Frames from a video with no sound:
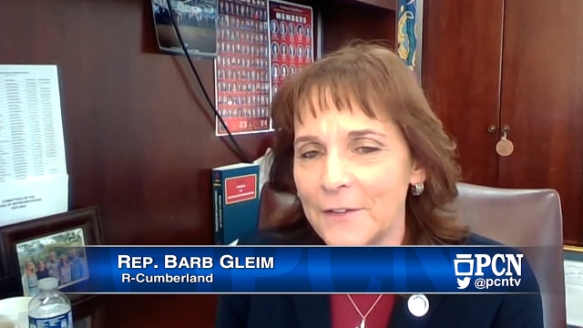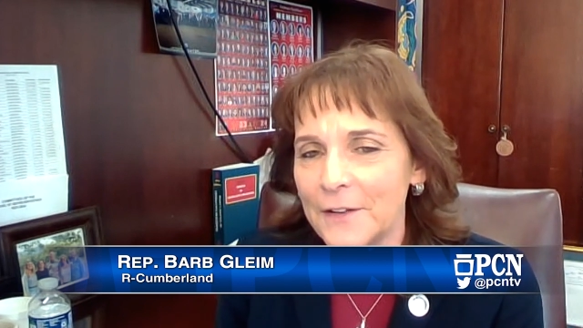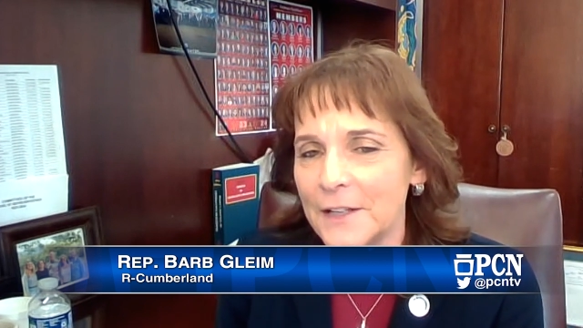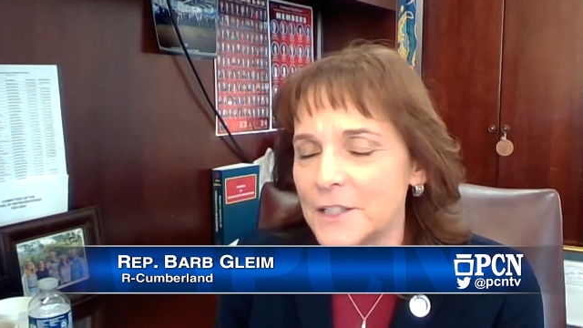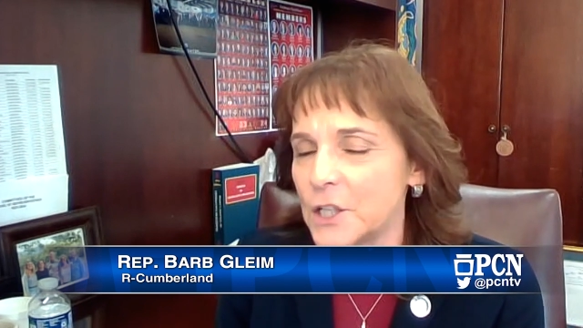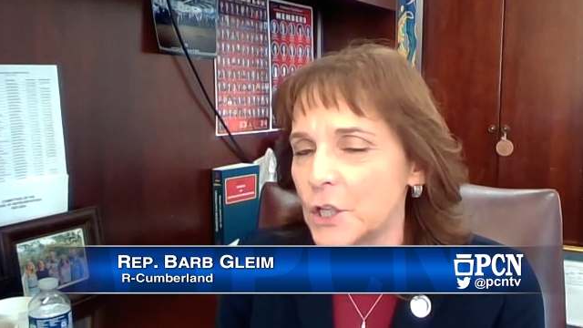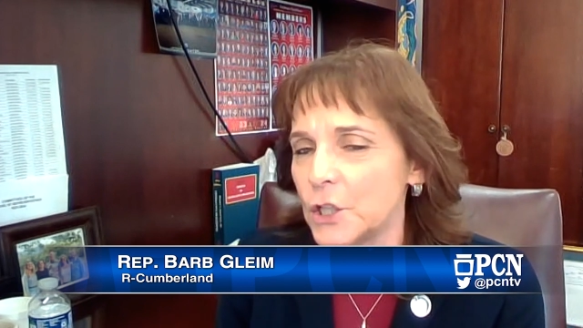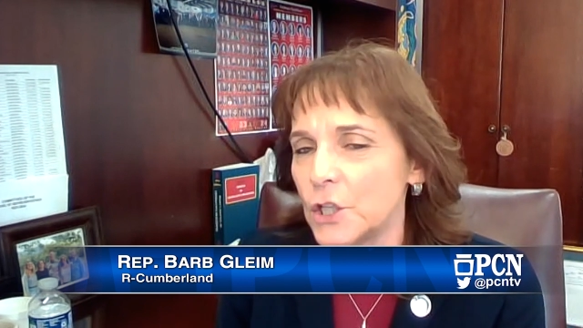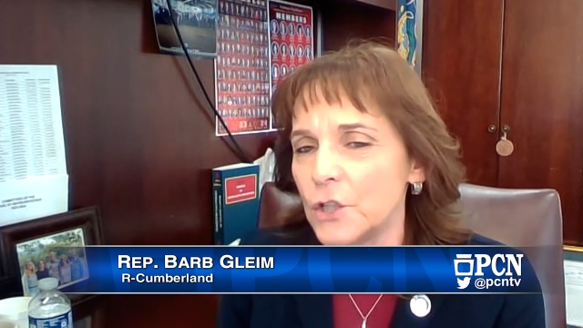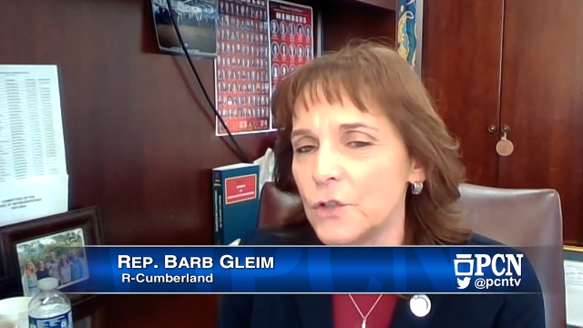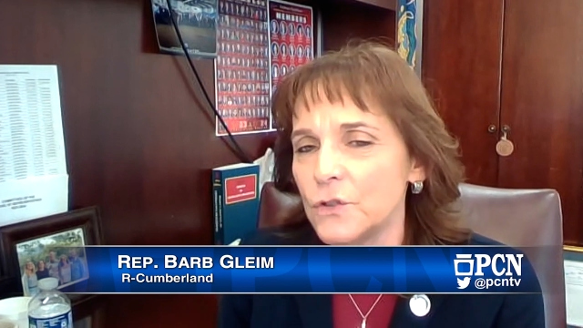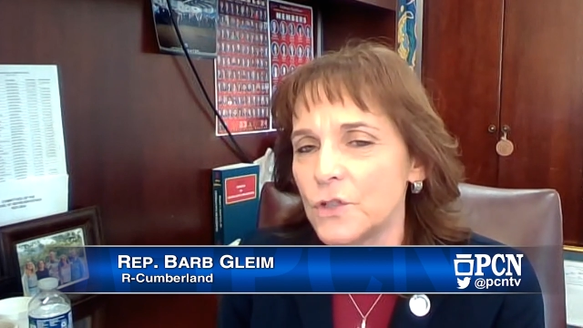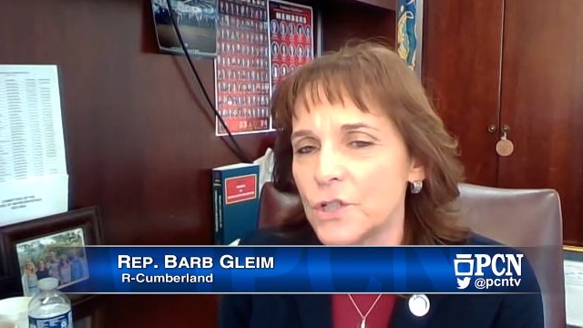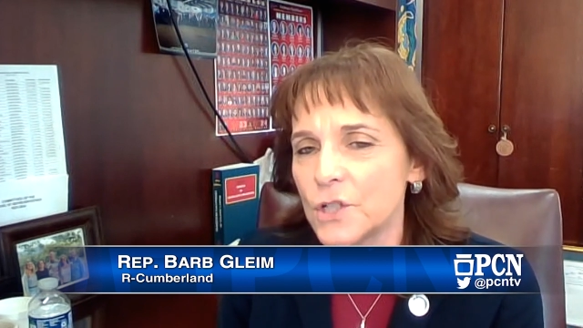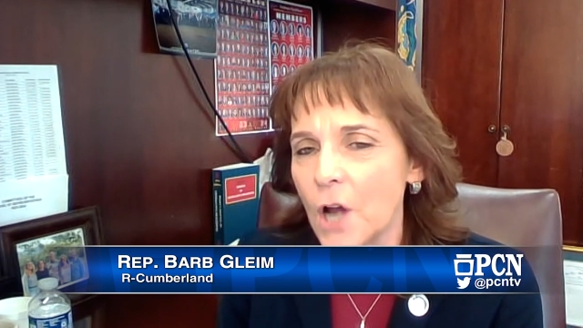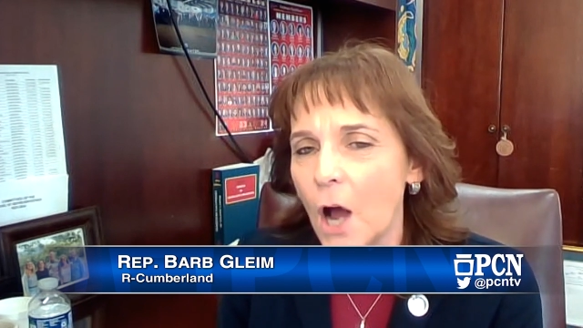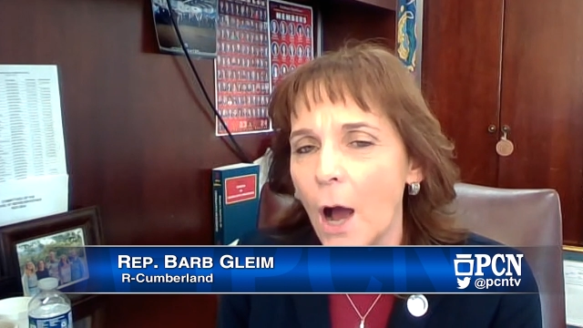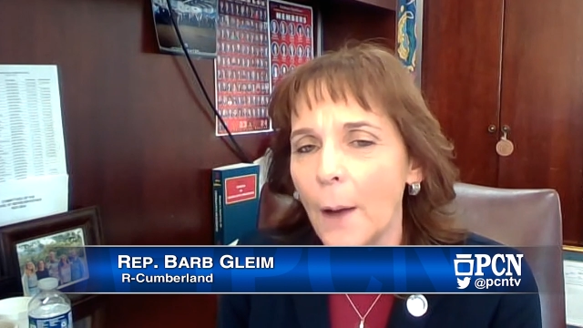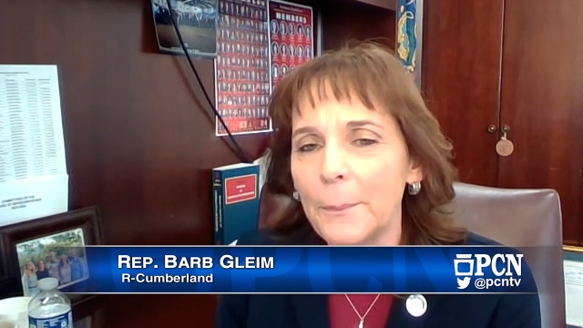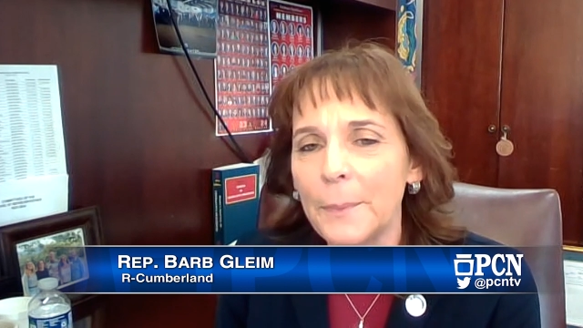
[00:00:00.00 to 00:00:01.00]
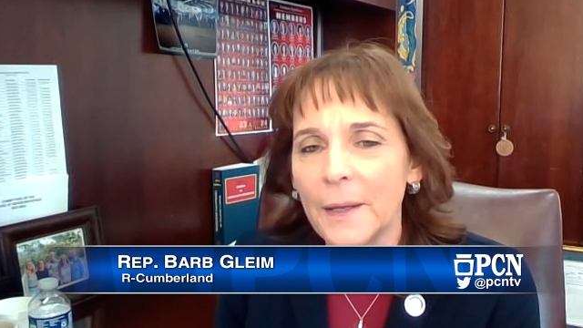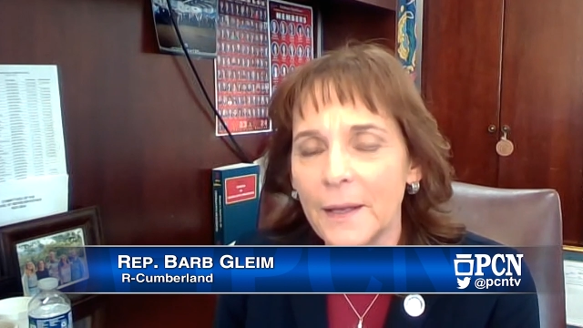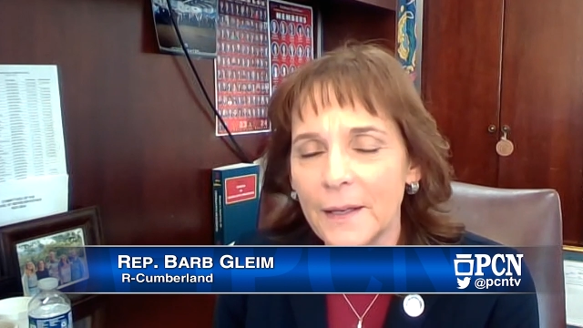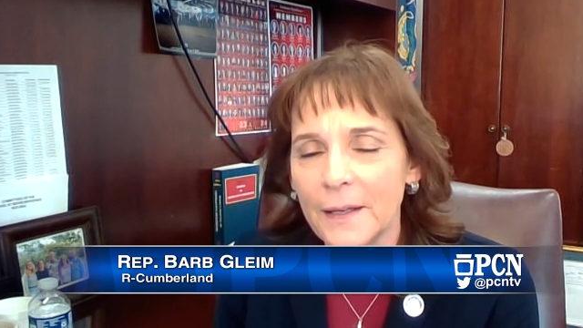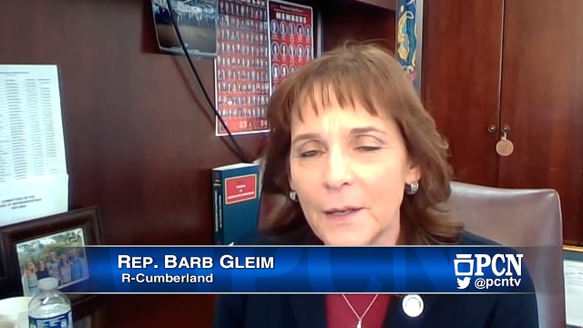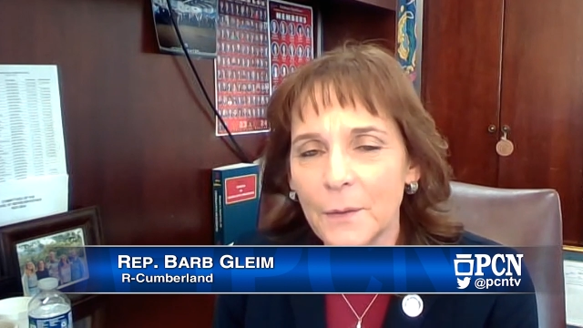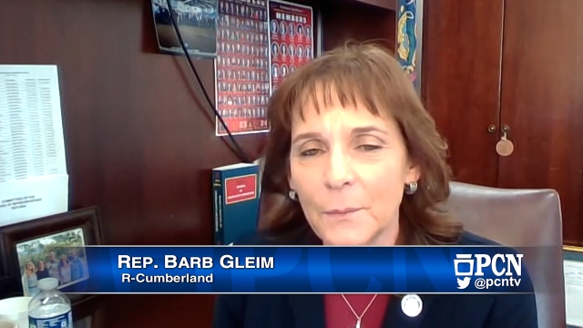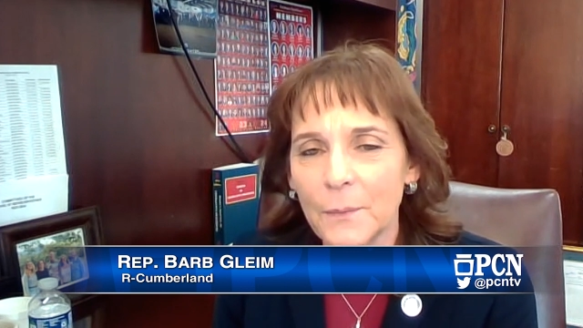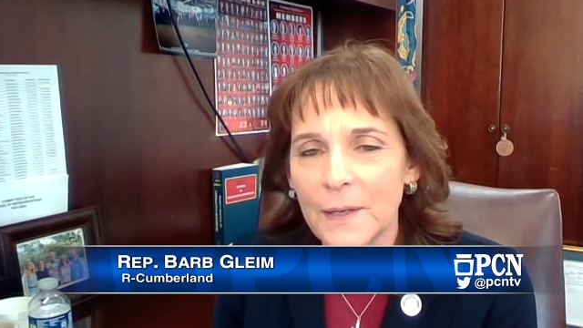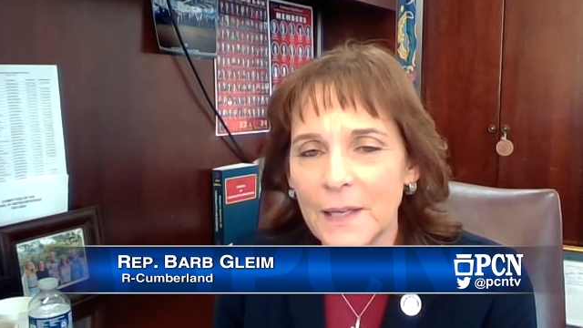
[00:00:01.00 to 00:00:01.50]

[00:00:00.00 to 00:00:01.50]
and it's a huge topic,